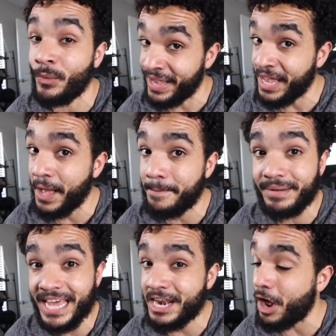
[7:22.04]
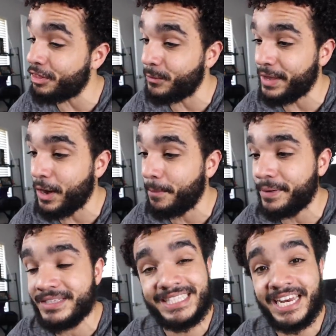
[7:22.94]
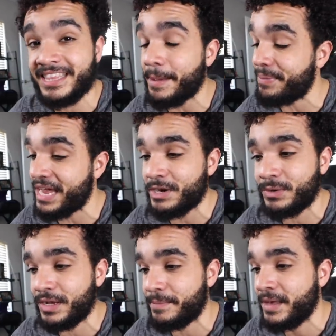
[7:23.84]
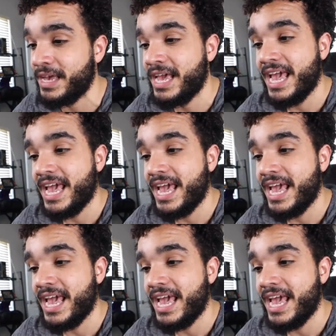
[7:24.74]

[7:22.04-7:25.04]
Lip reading: the way up, blade all the way open, setting that panel up,